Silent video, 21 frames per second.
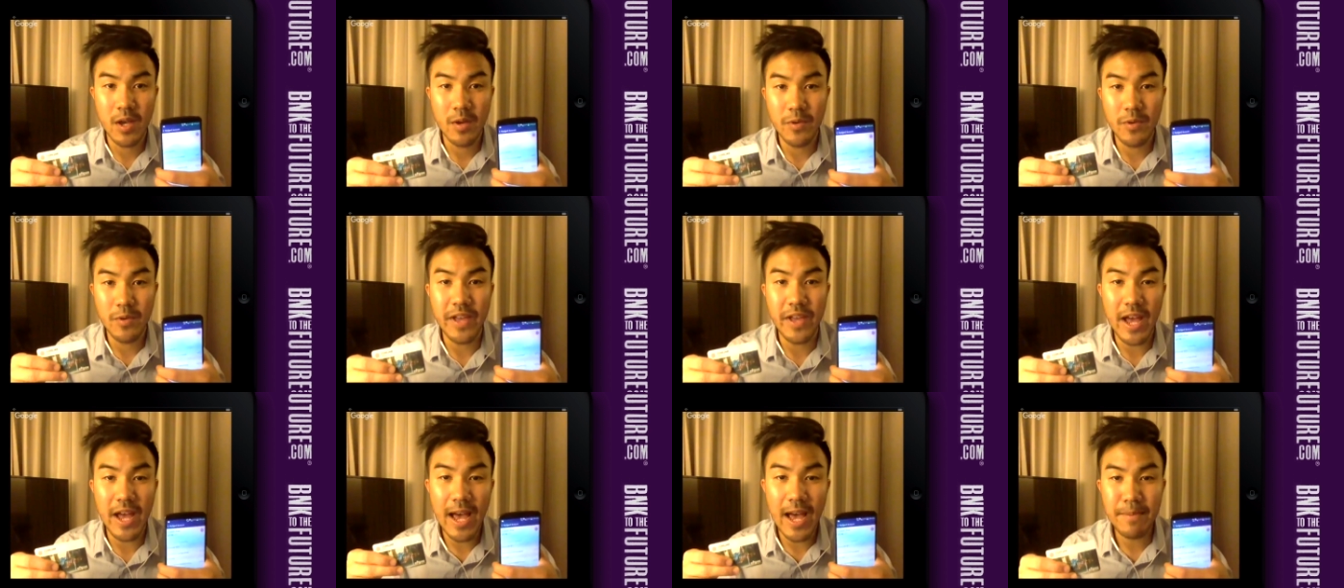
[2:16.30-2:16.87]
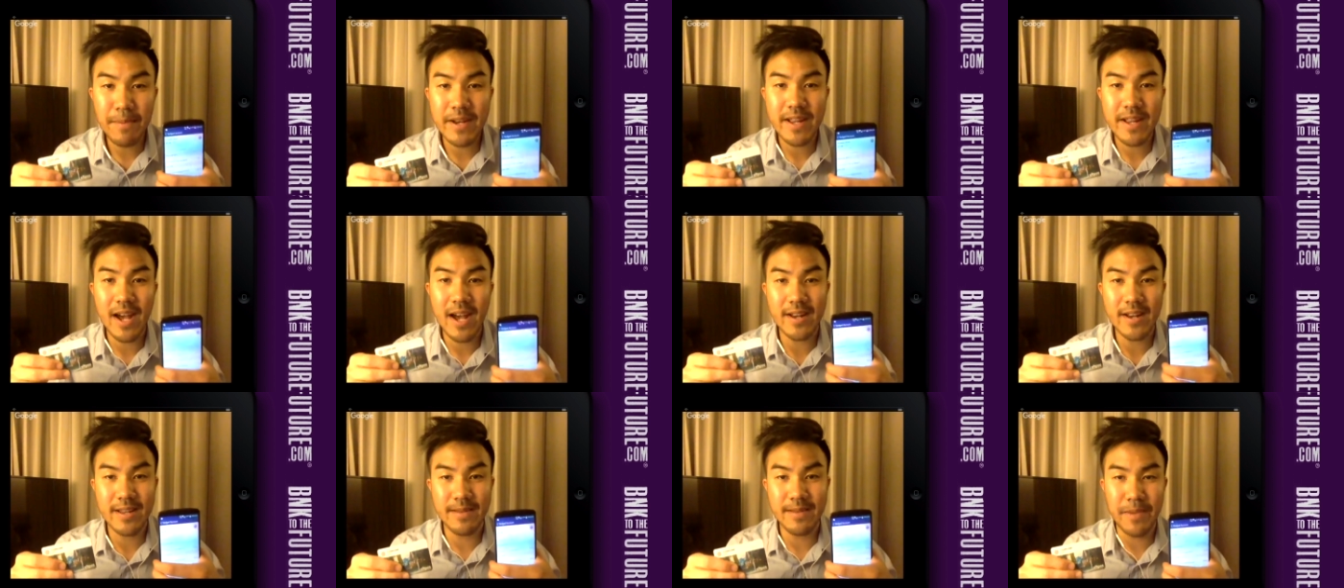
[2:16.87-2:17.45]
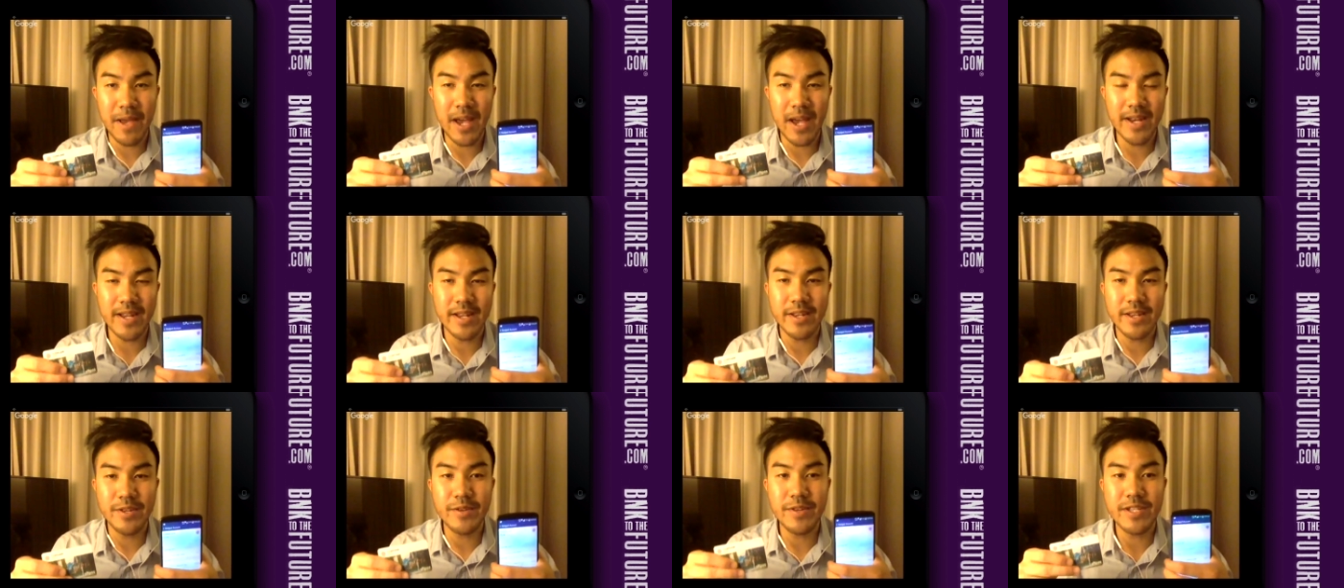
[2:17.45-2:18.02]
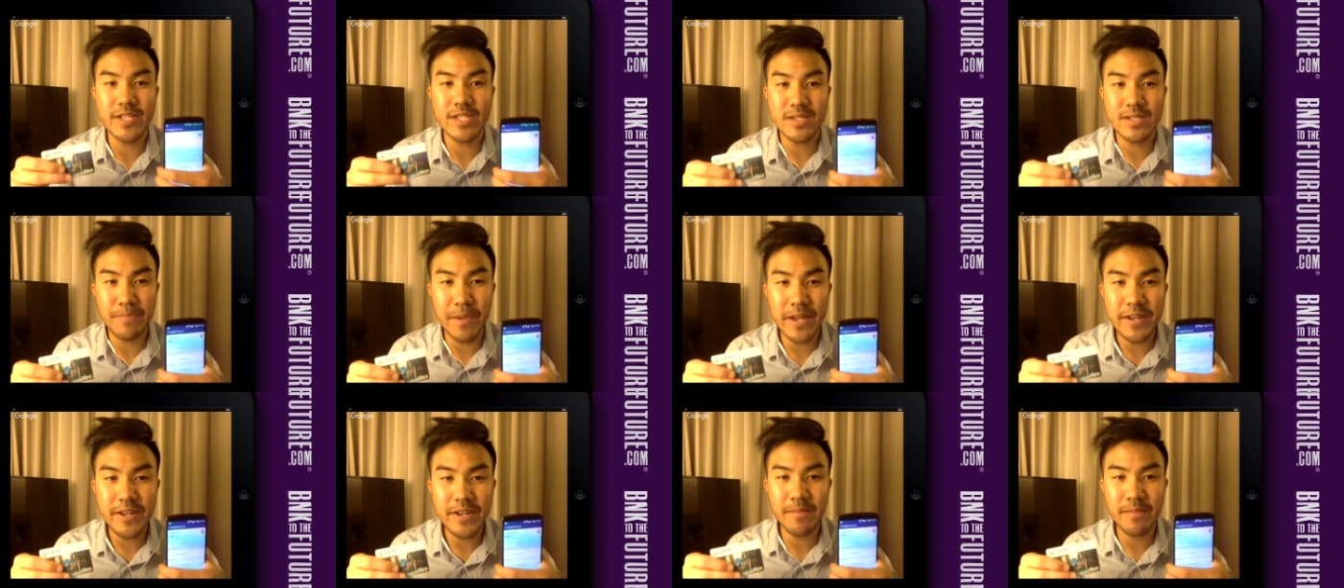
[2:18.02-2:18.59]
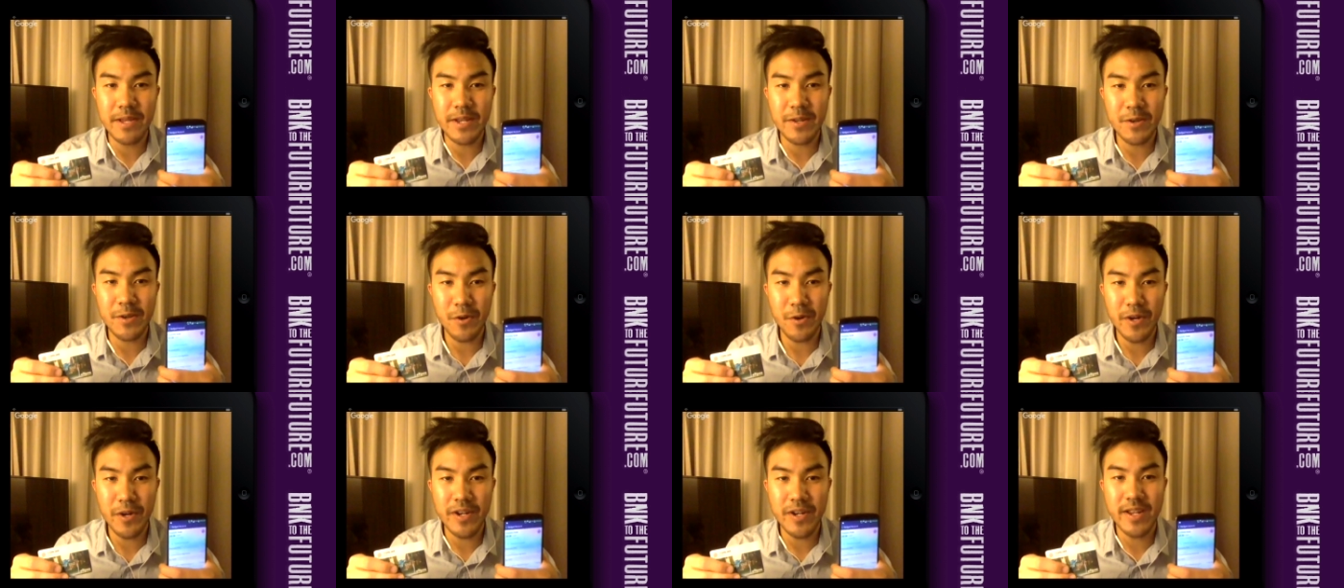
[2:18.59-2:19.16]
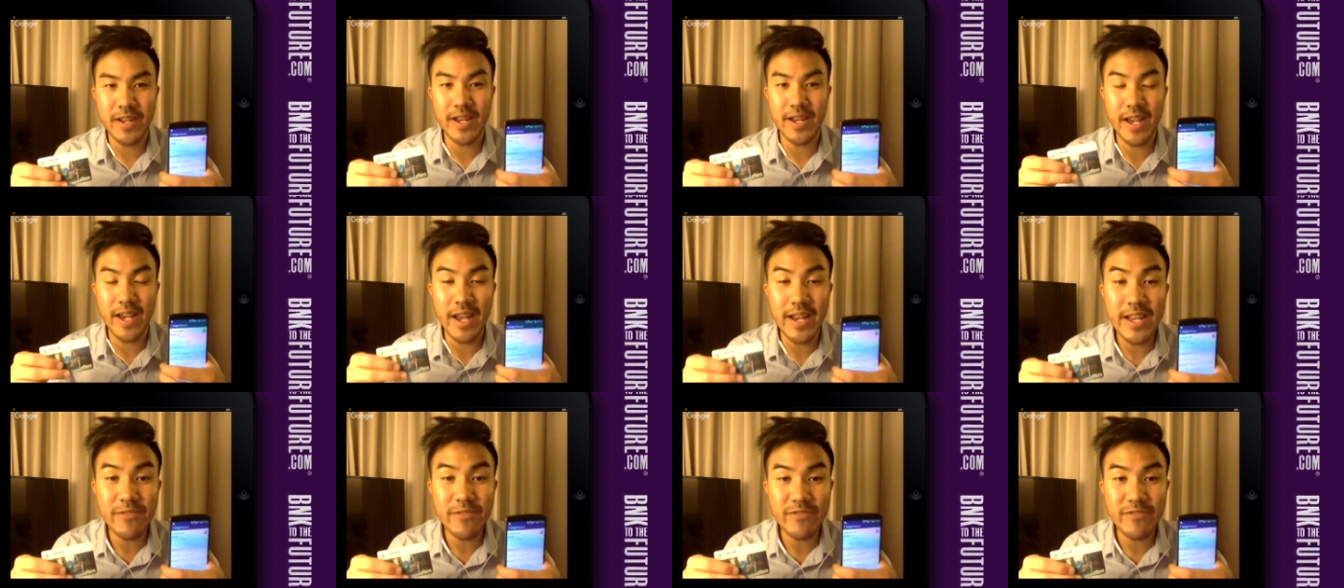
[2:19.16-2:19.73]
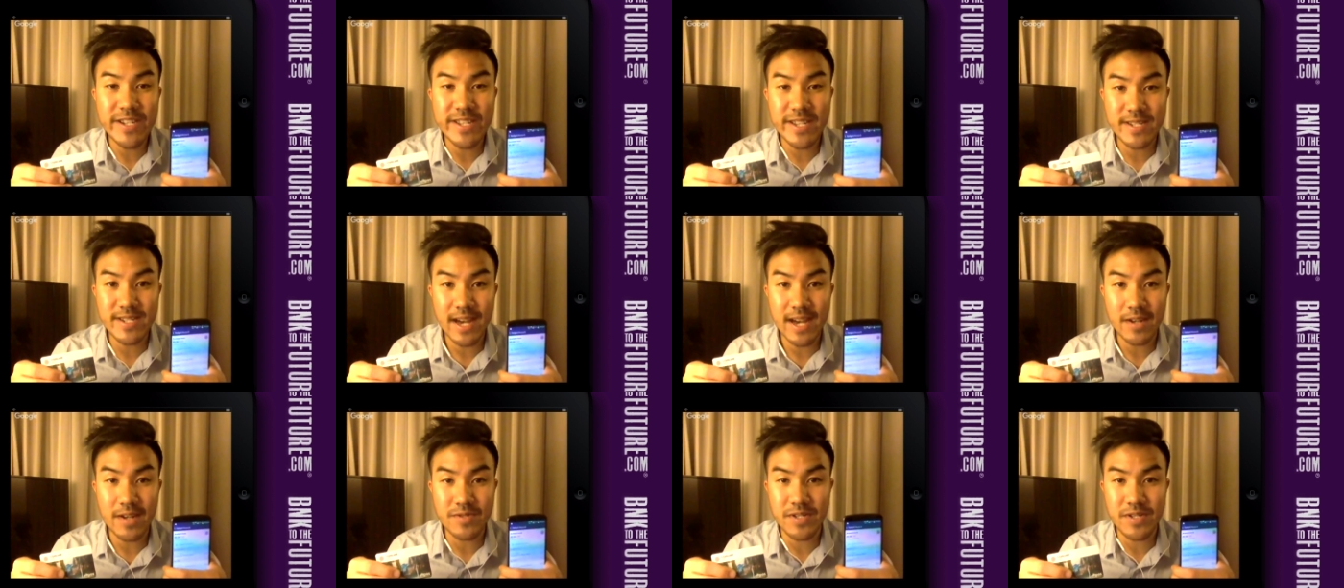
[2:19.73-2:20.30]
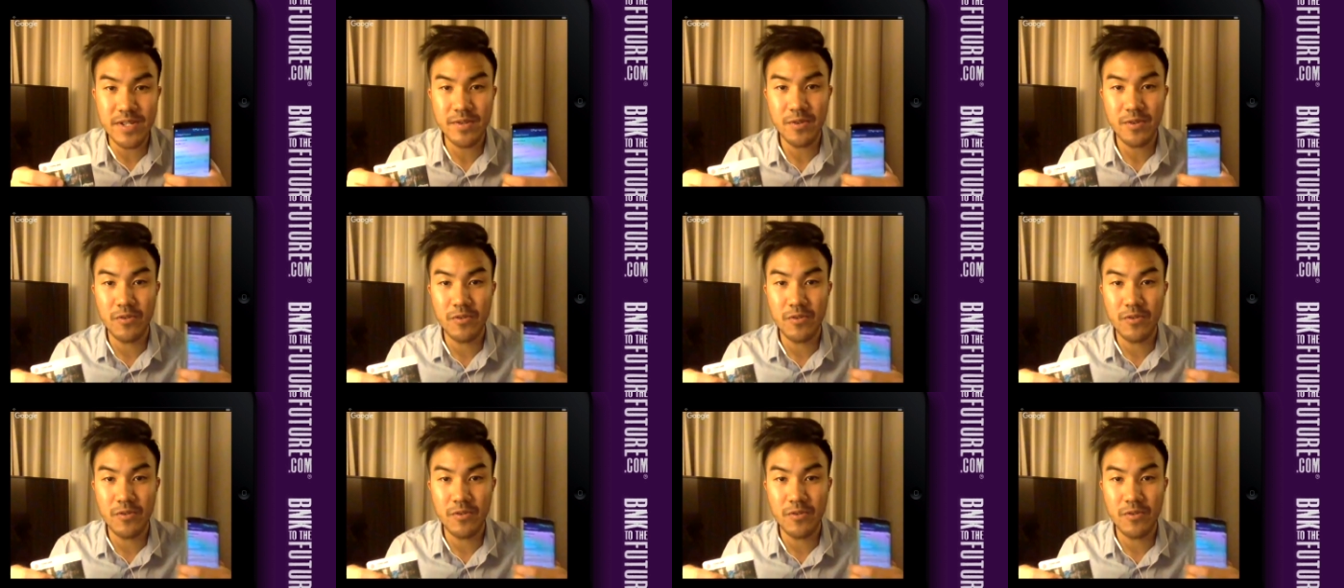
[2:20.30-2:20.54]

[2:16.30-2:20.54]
With the app and card companion, you can spend your Bitcoin at any retail outlet